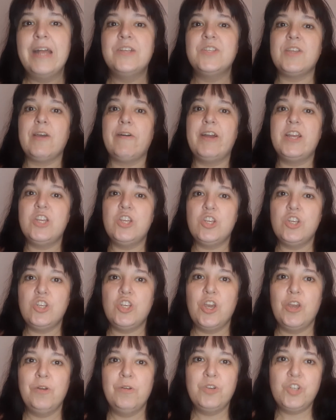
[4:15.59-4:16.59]
So a
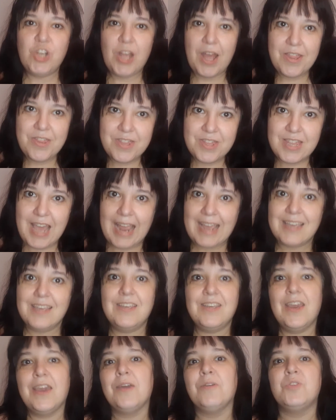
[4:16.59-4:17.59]
huge
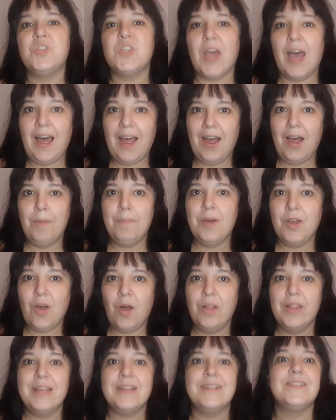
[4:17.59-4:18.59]
thank you to
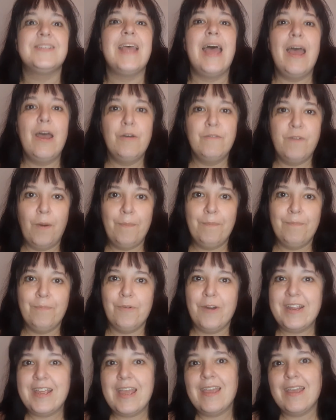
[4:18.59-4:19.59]
HarperCollins for
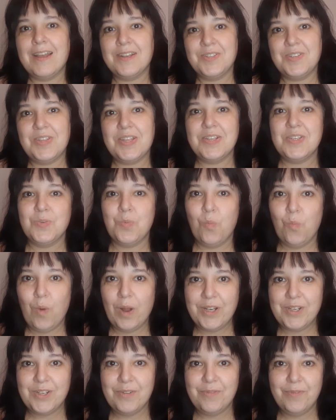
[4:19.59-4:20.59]
bringing us this
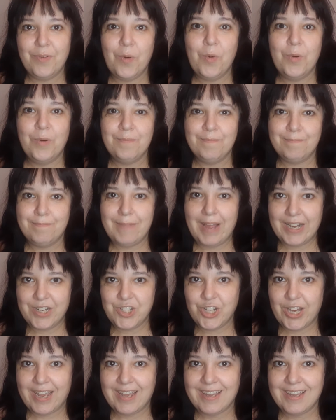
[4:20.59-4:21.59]
wonderful
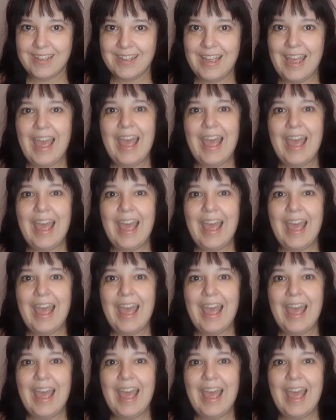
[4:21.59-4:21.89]
magic.